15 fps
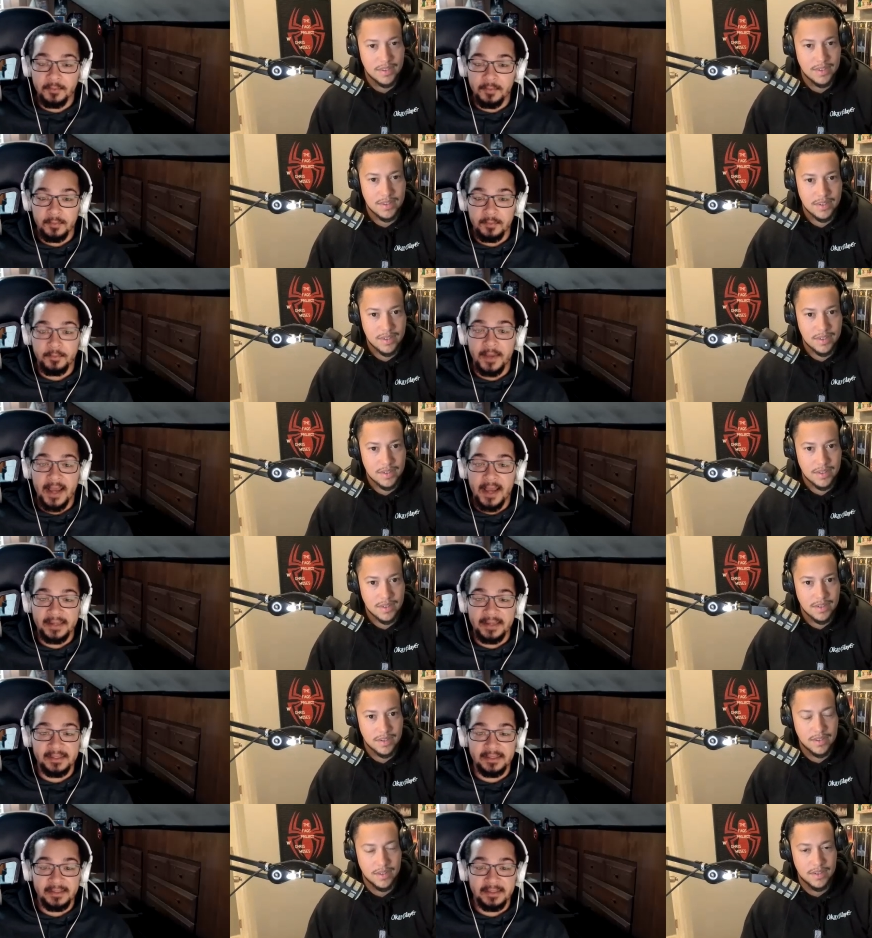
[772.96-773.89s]

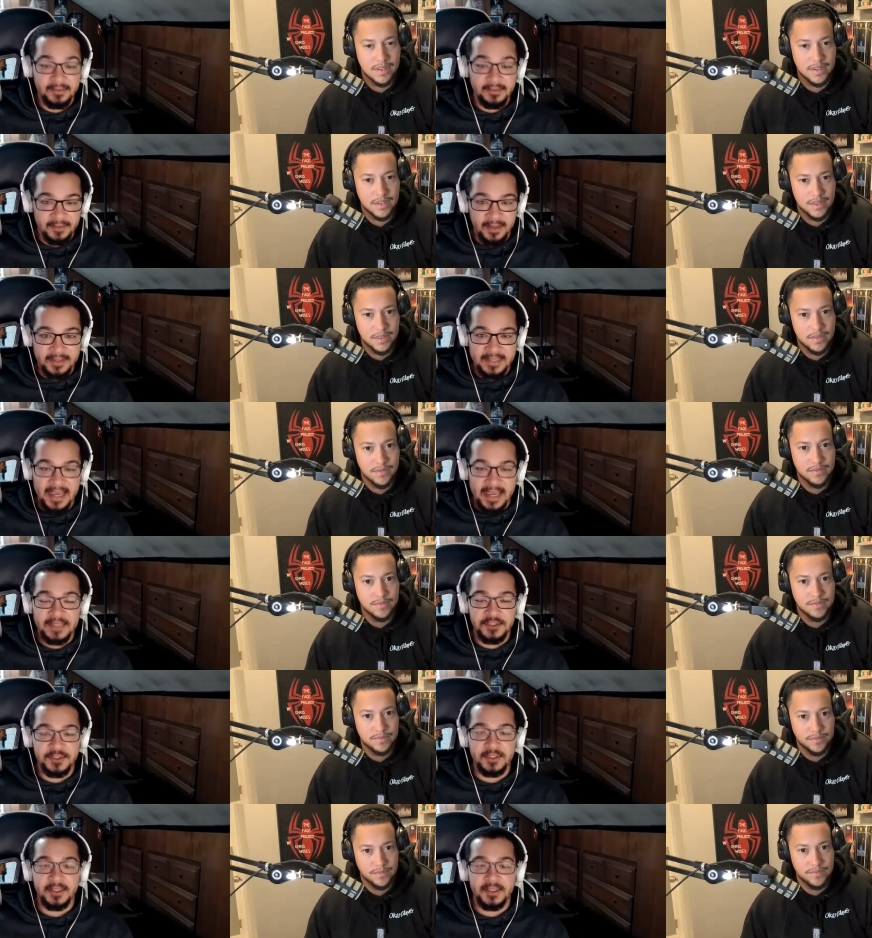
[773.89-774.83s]
Speaker 1: body
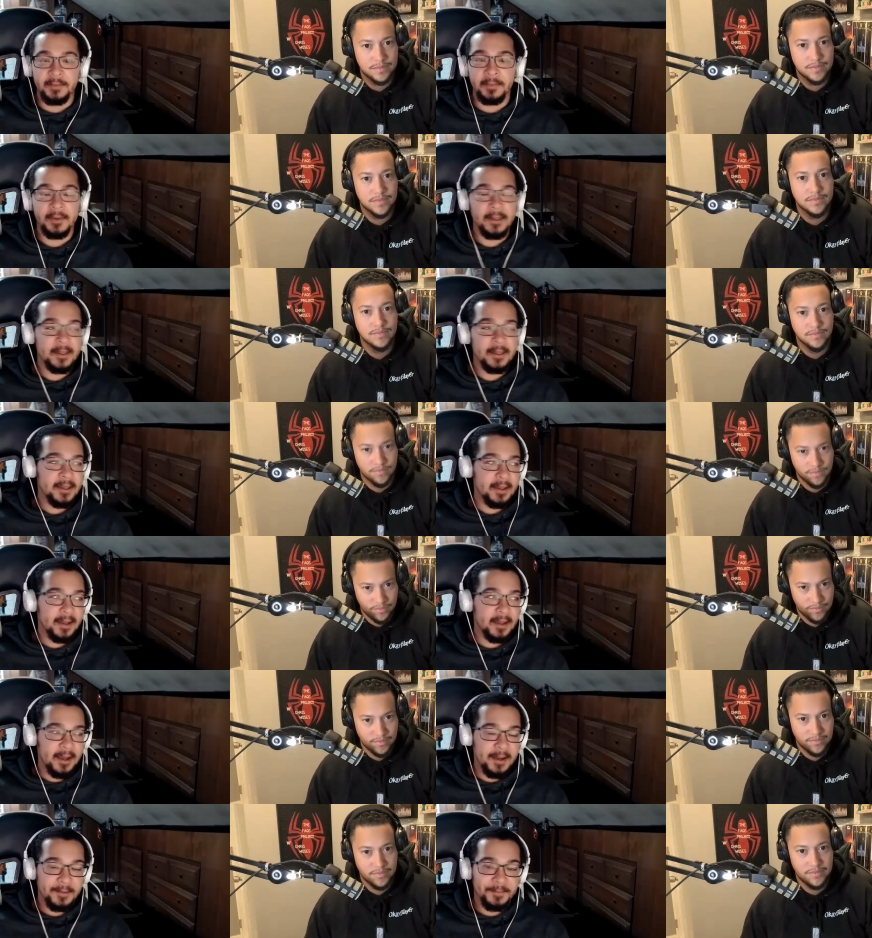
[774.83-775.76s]
attached to them. Mm-hmm.
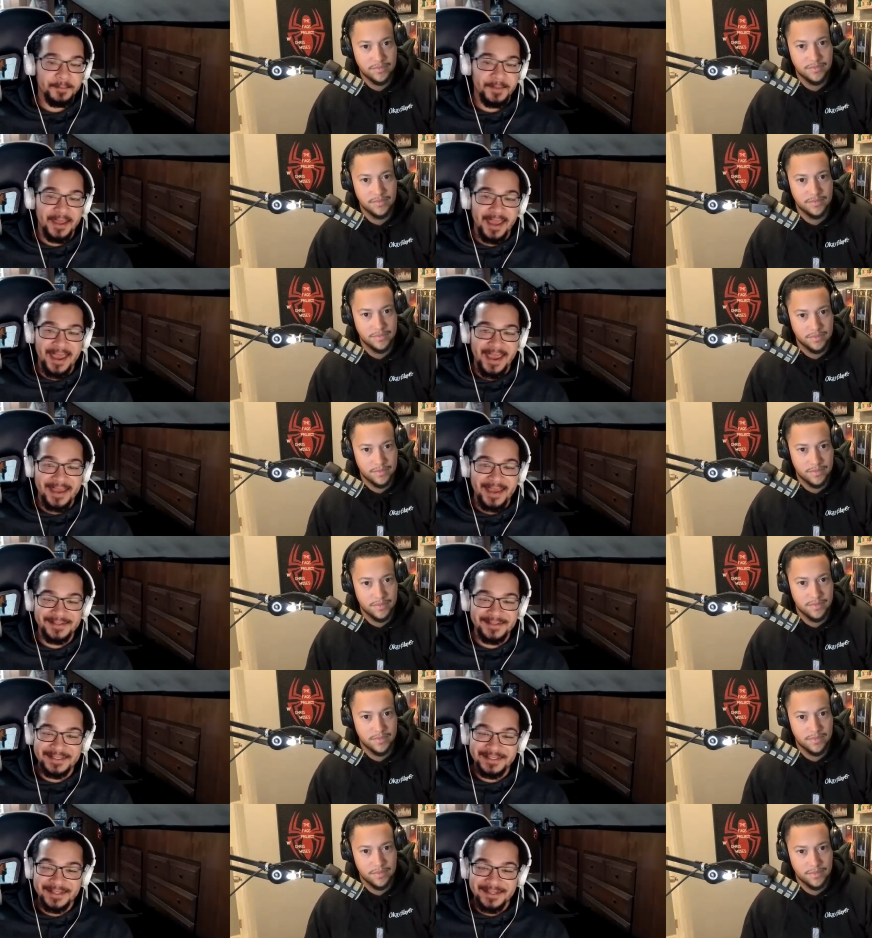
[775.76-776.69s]
Um,
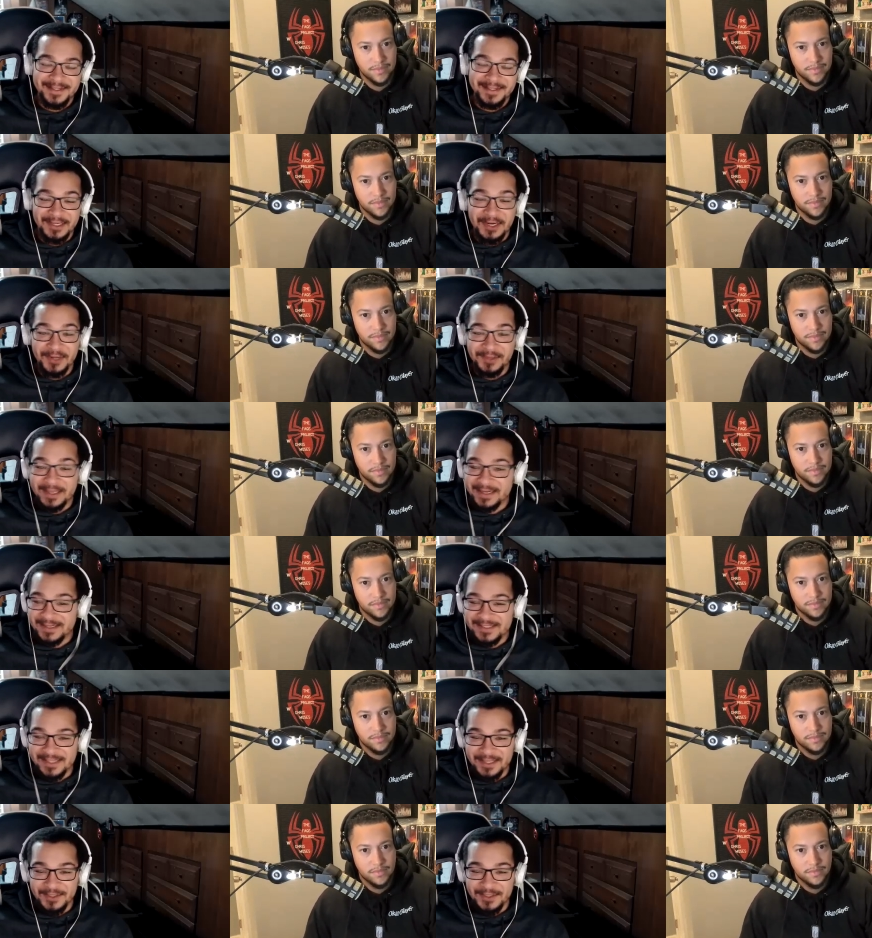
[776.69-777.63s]
and you know, like I
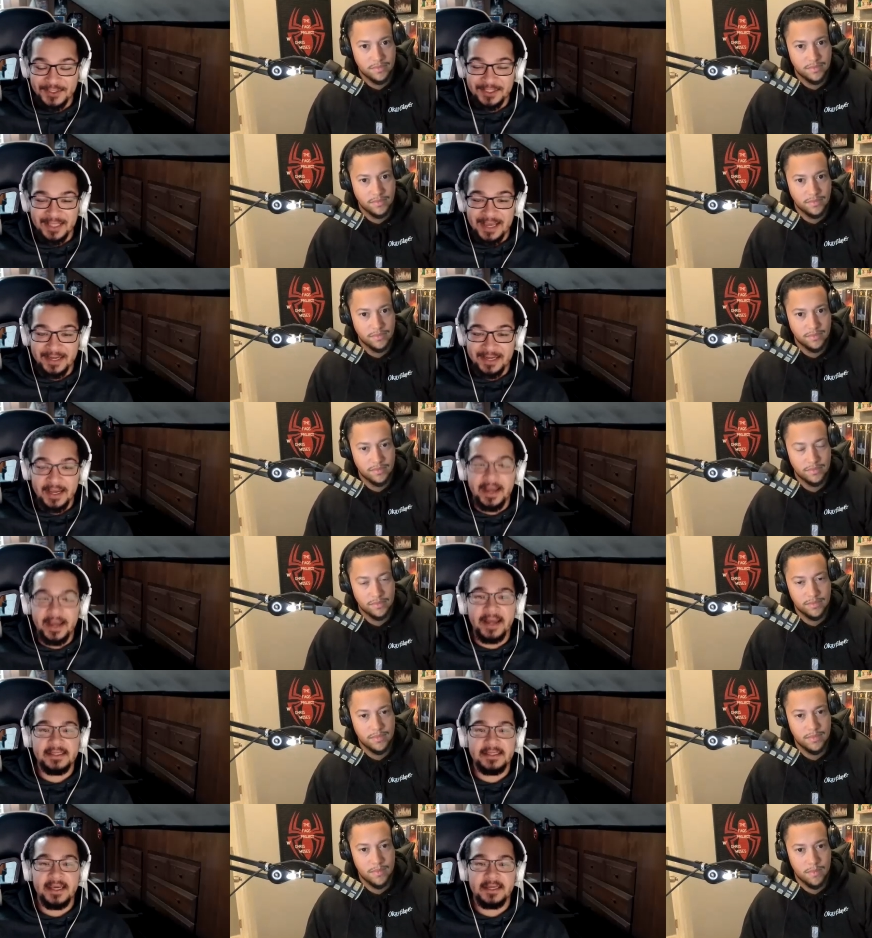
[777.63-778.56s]
said, there's a lot of
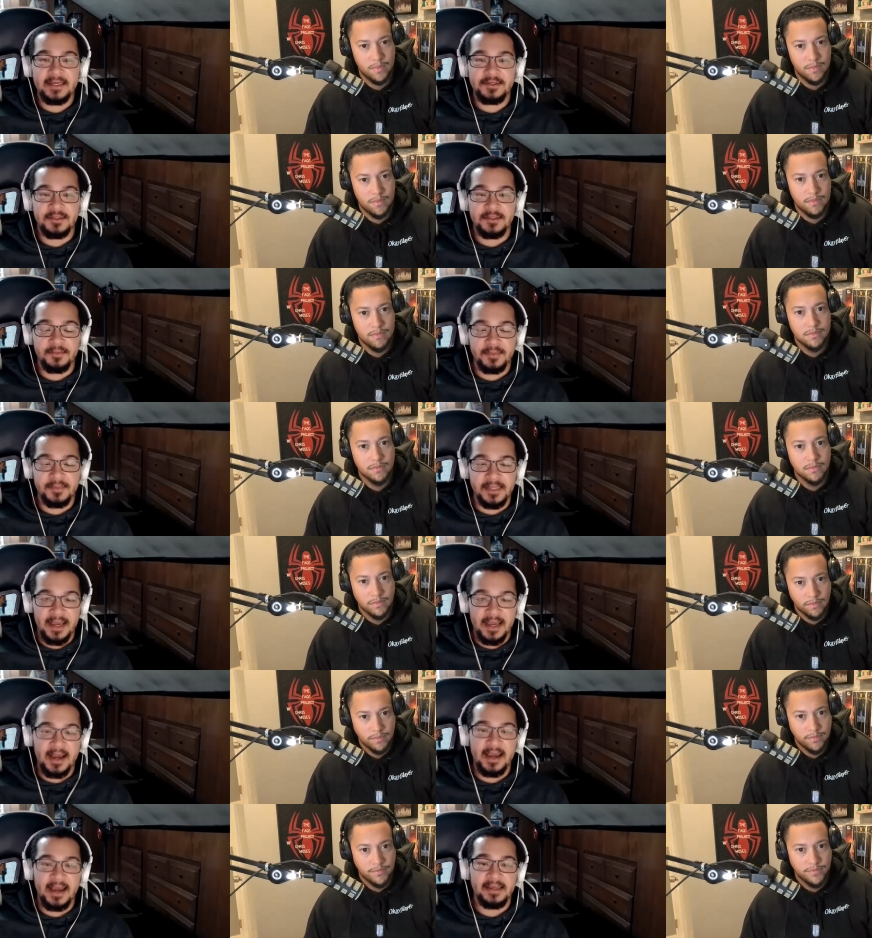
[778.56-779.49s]
context
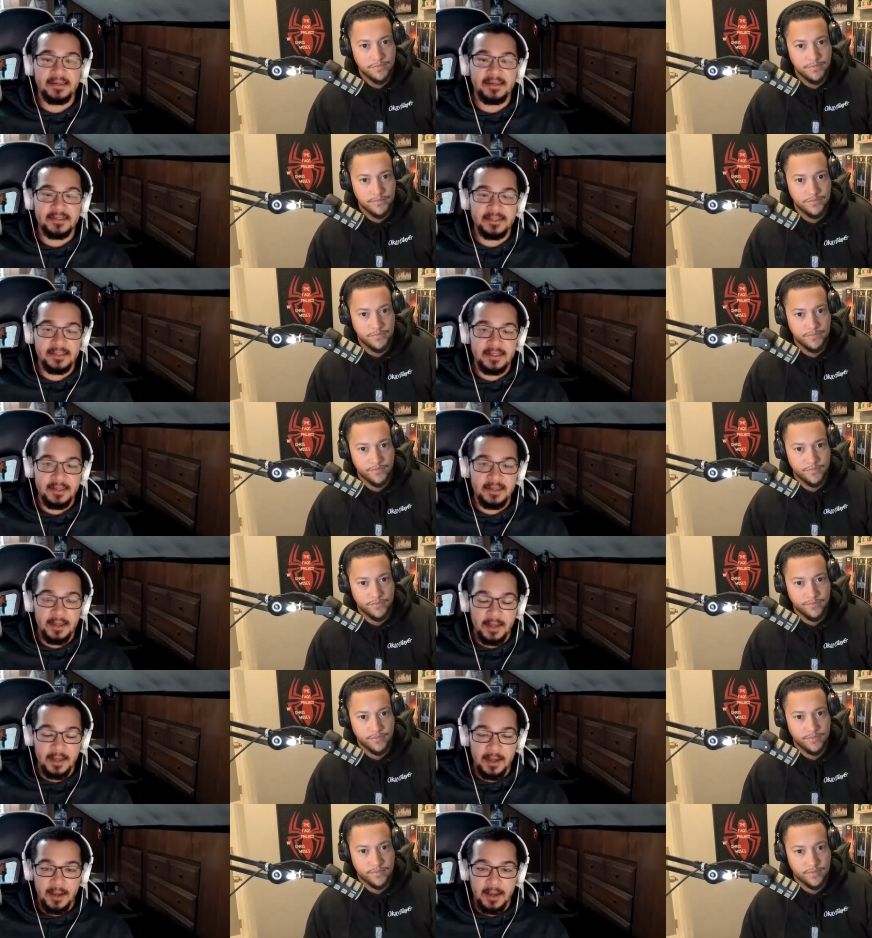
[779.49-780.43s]
behind
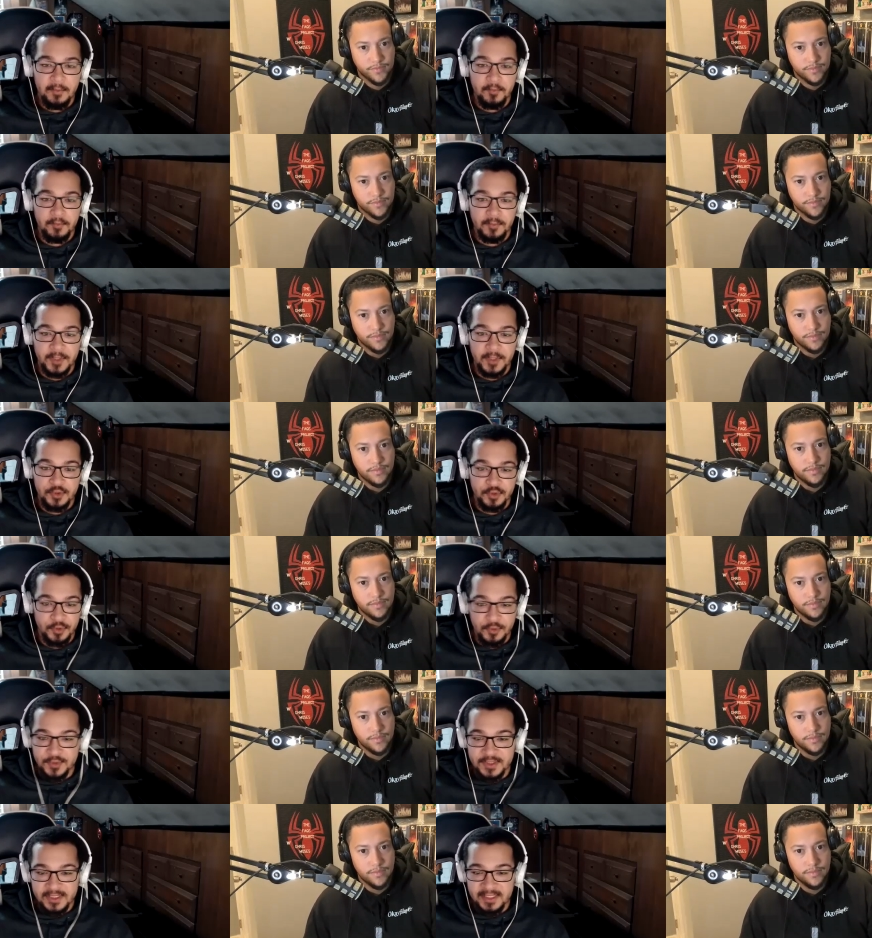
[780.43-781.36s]
um
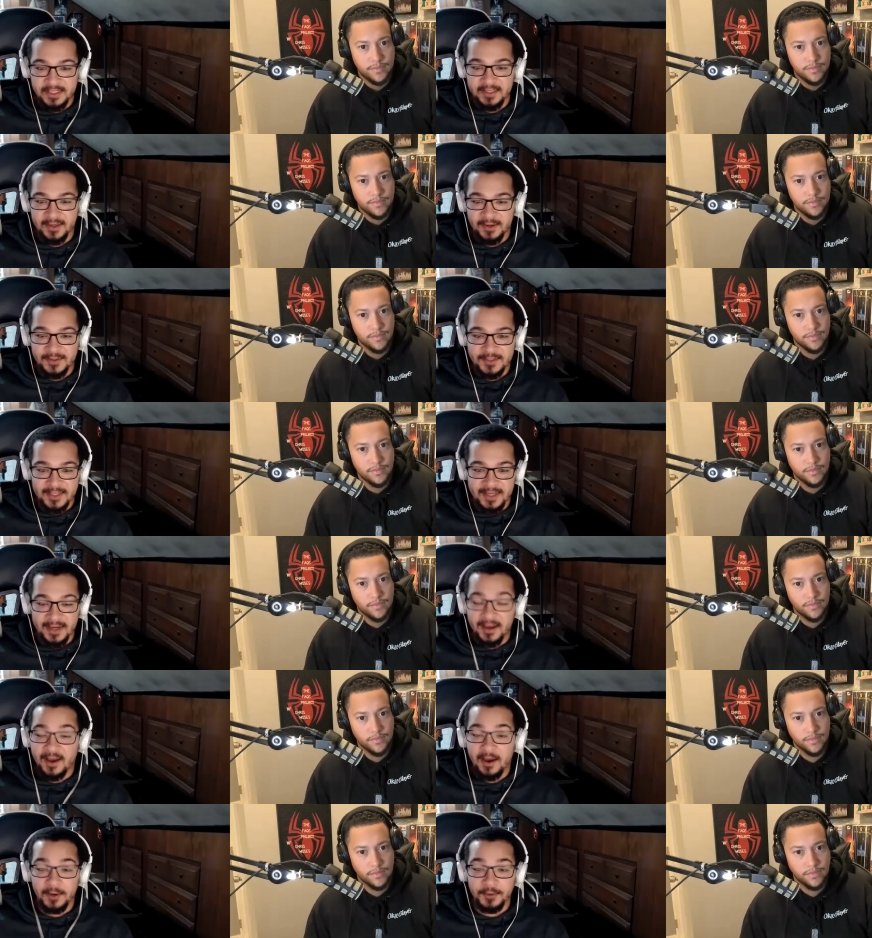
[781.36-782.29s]
Control Z. There's
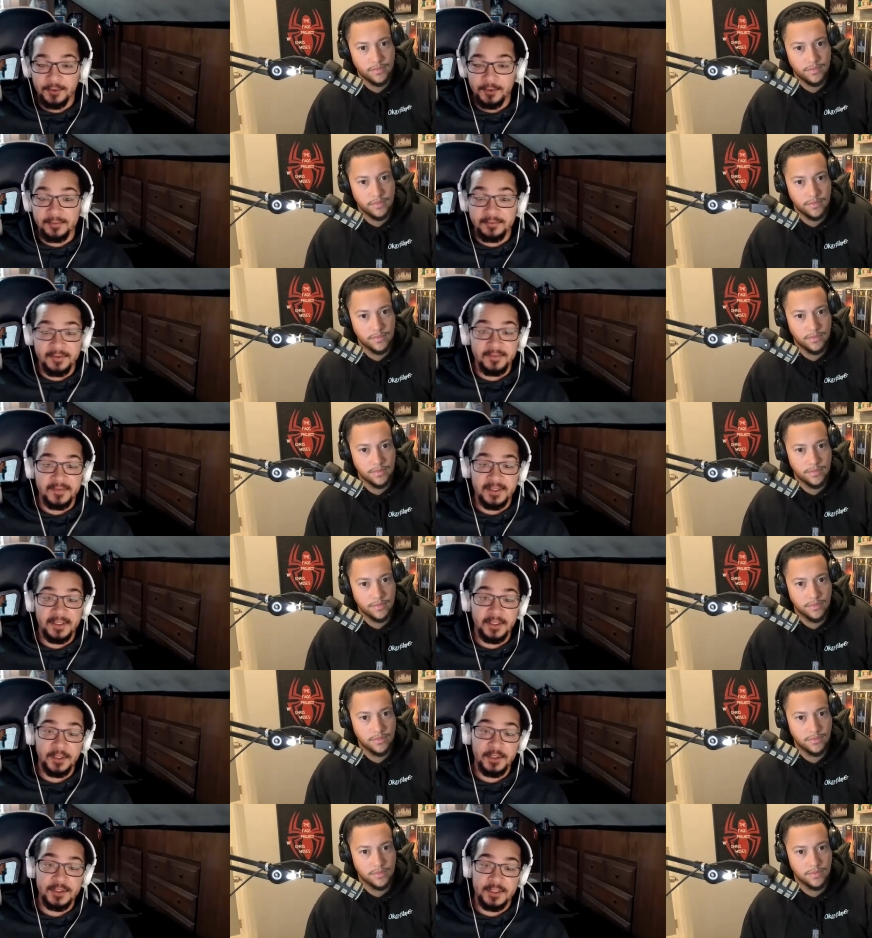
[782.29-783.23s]
like 150
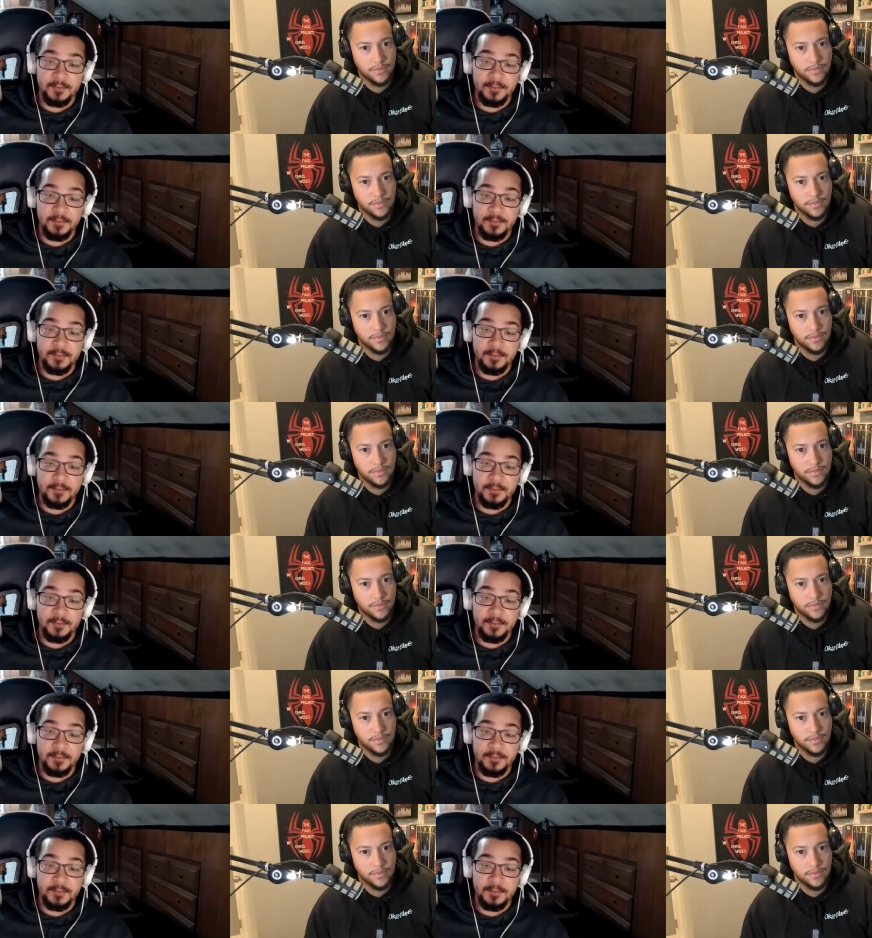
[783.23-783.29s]
years,